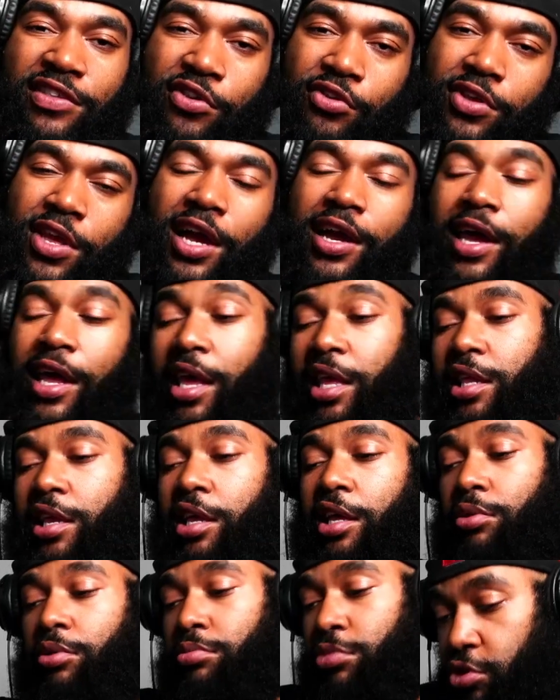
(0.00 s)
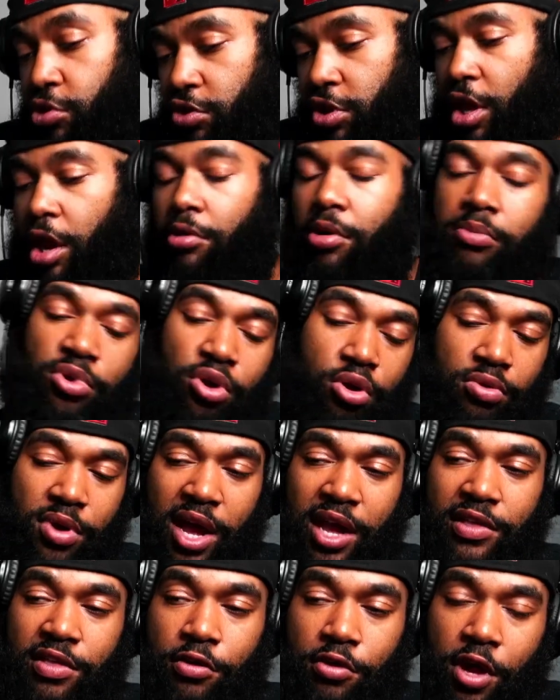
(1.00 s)
to? Y'all got any other music y'all want me to
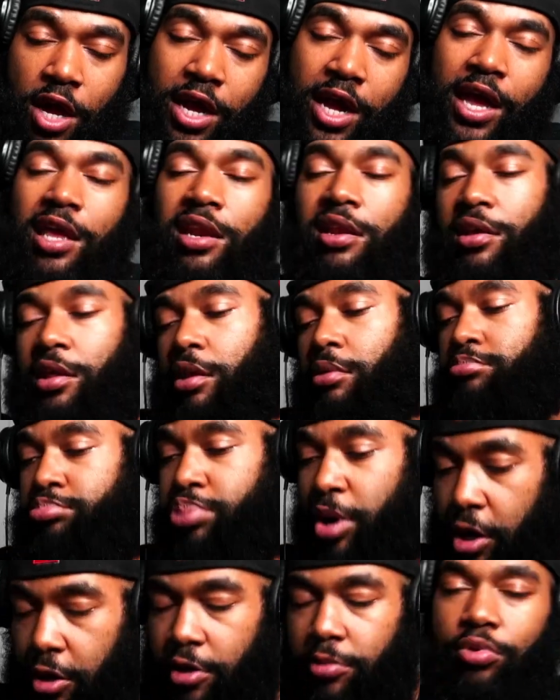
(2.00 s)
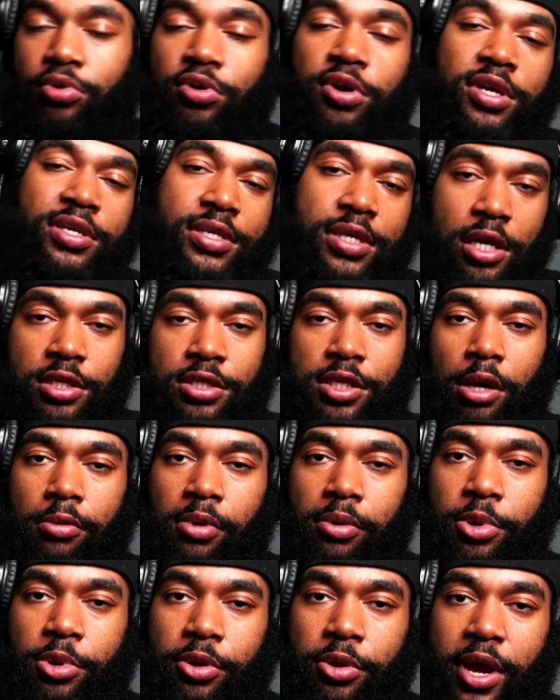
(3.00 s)
react to? Y'all got any other Burna Boy songs y'all
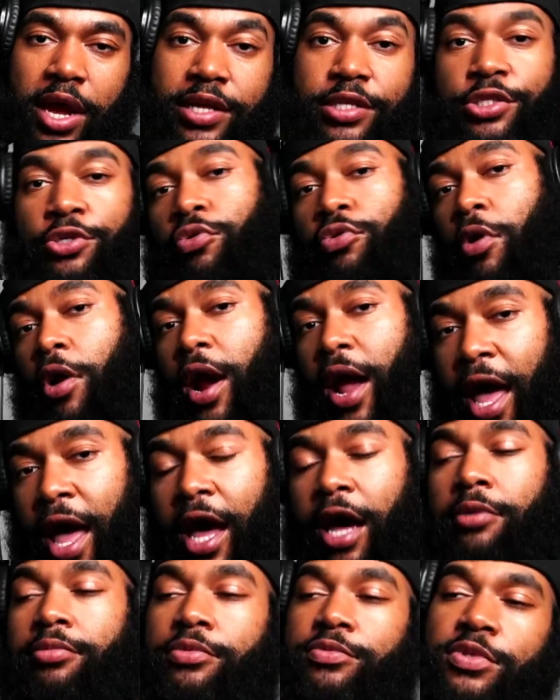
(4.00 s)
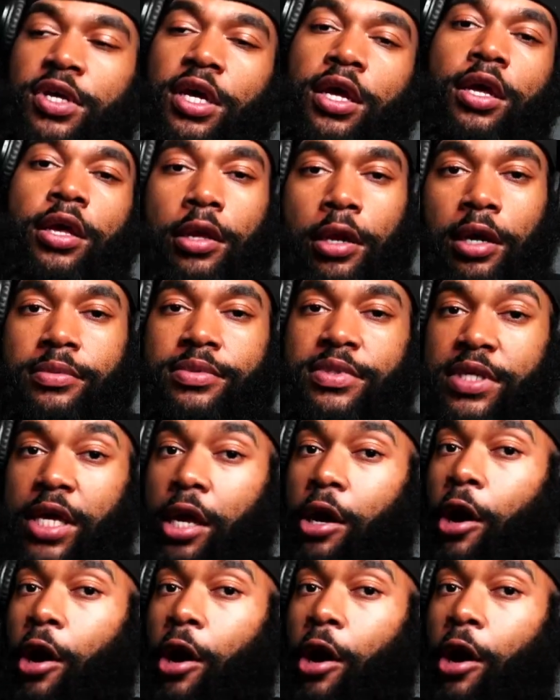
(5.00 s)
want me to react to or albums? You know what I'm saying?